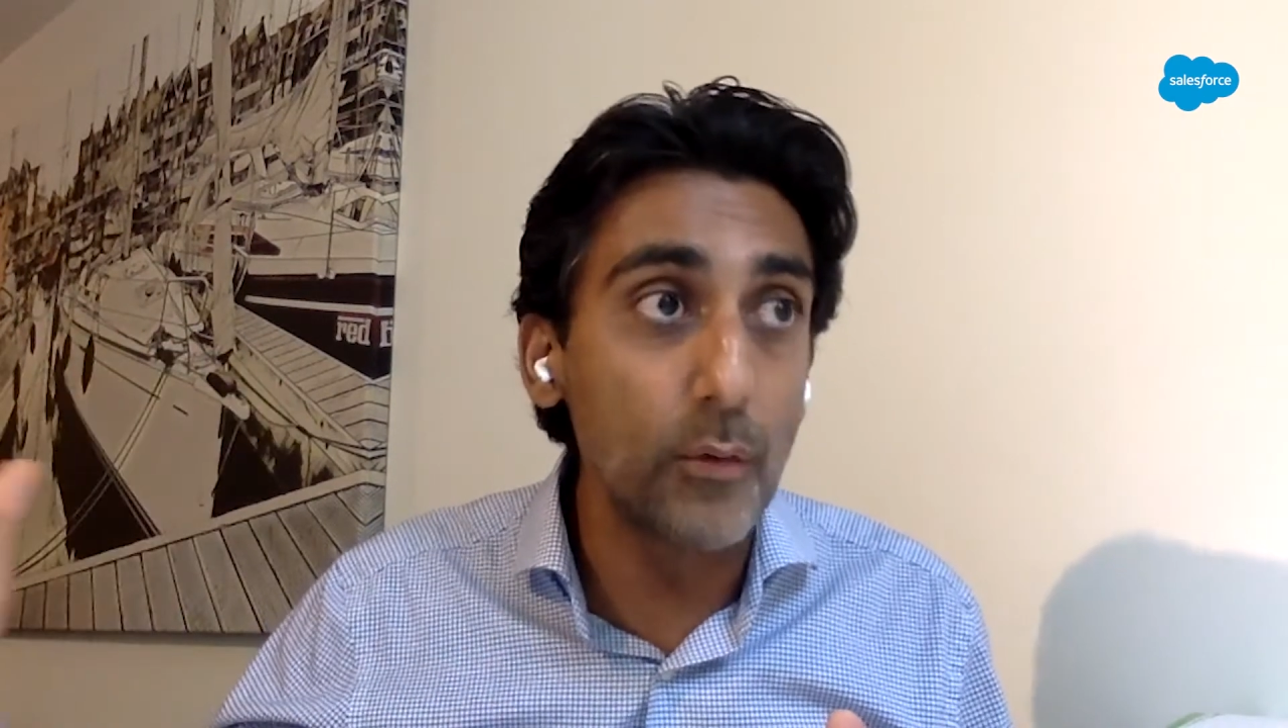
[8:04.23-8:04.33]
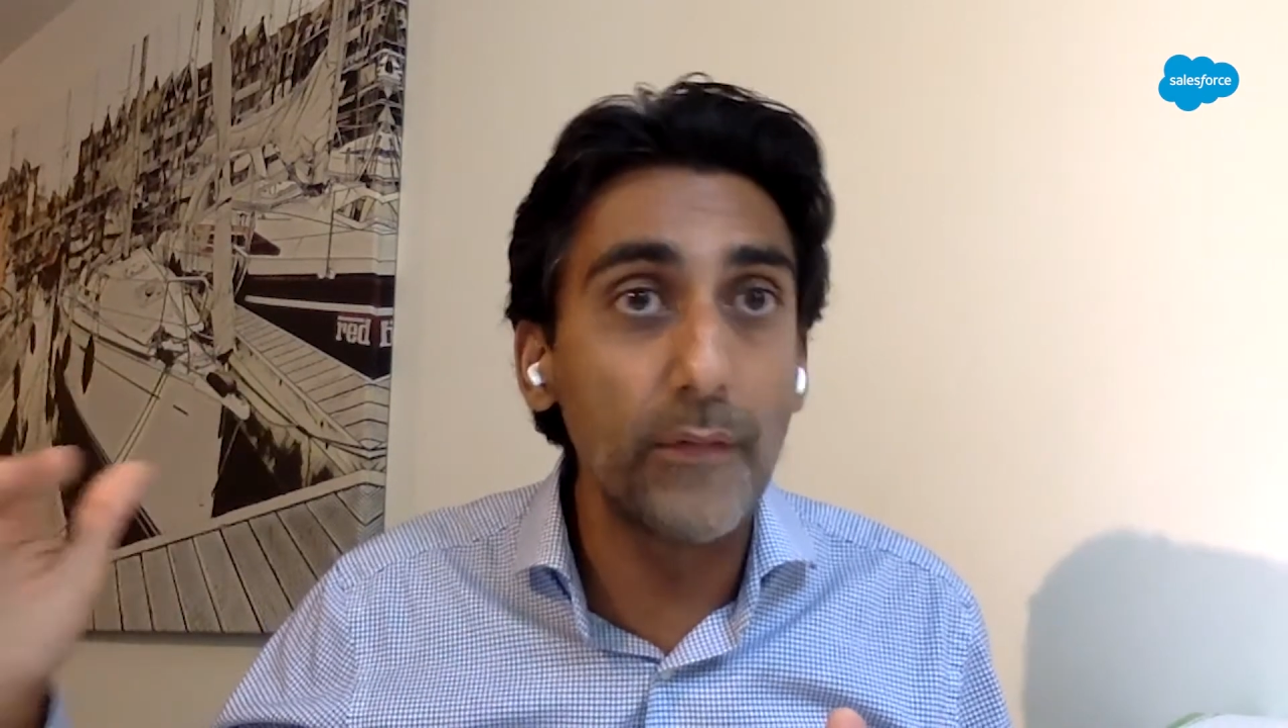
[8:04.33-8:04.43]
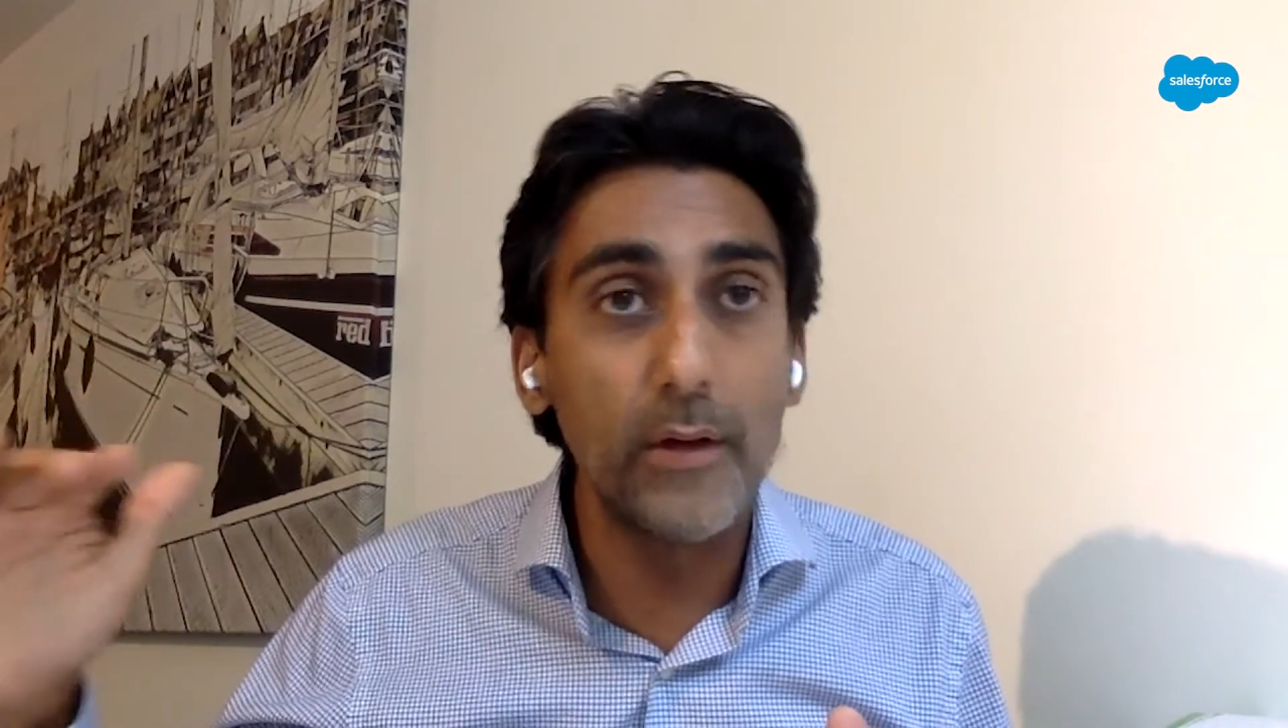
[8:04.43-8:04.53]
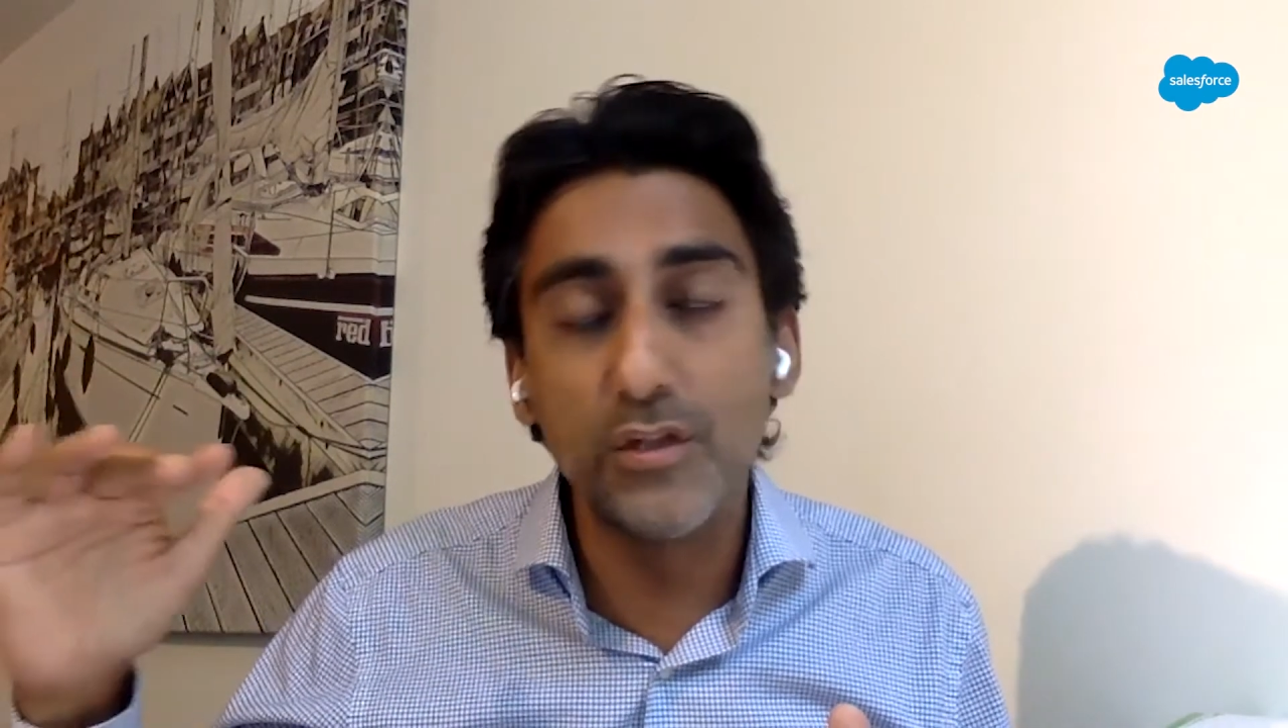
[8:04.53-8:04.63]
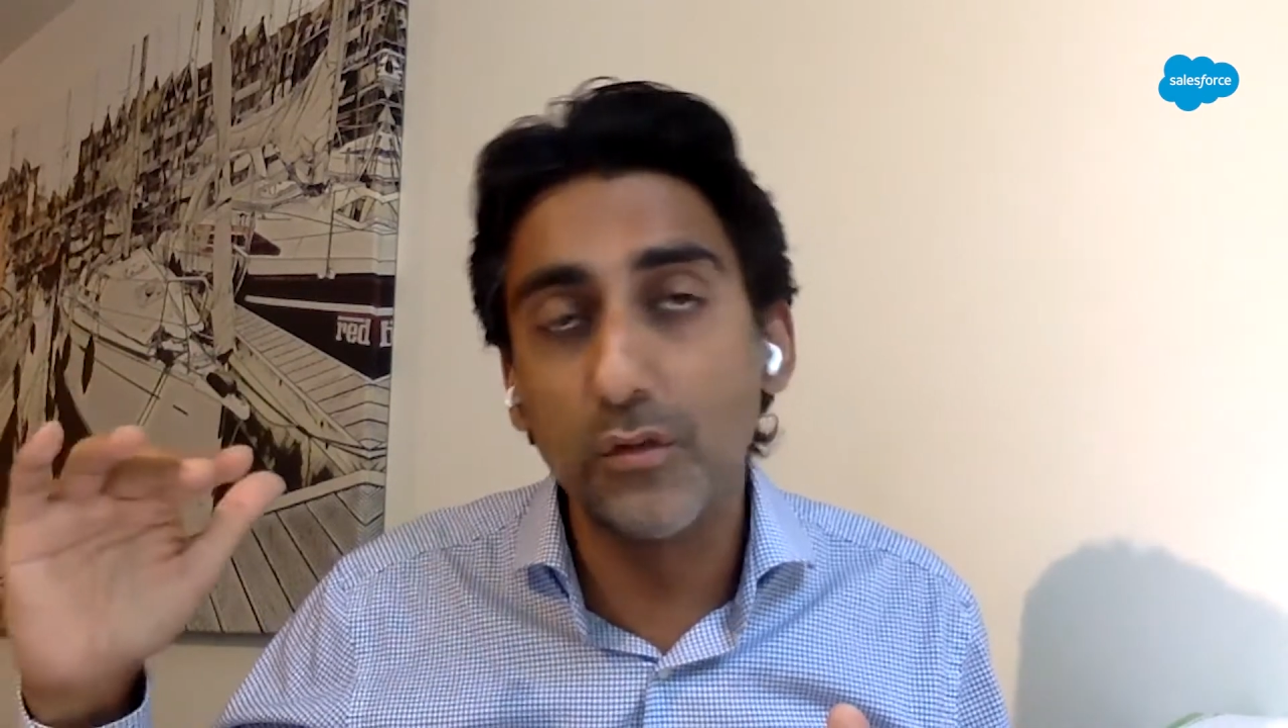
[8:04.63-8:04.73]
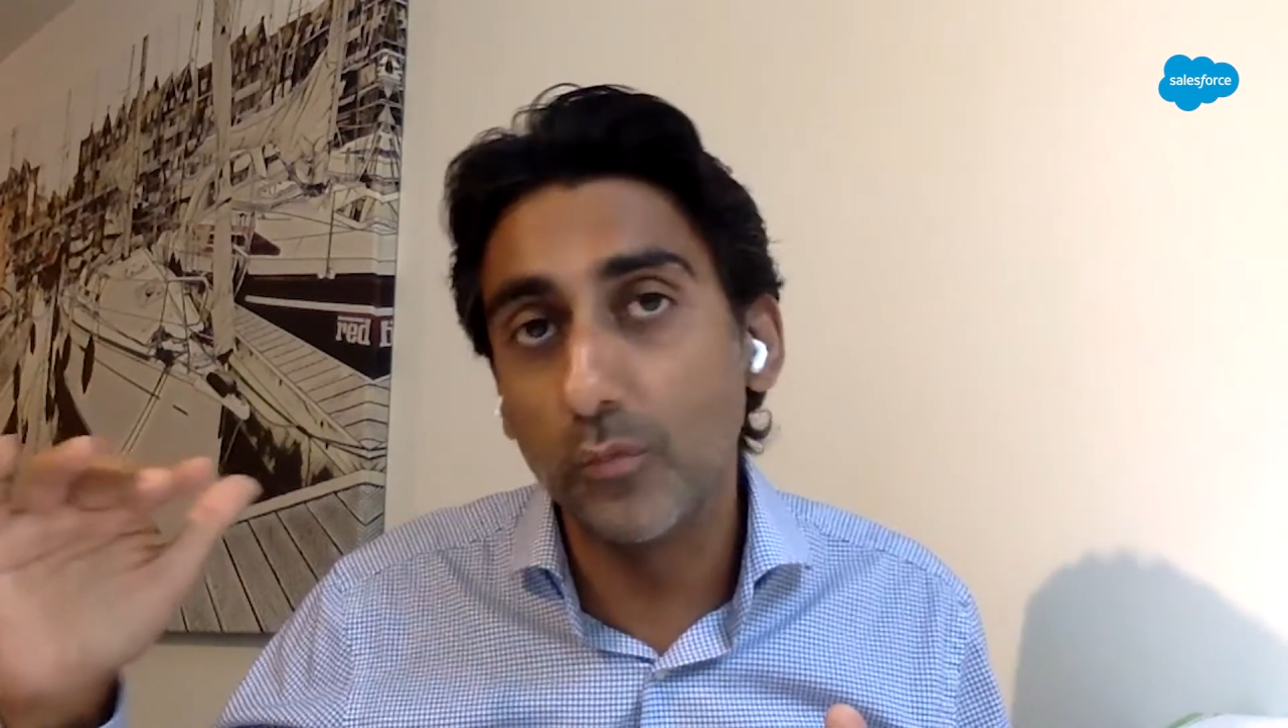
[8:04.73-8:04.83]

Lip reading: the issues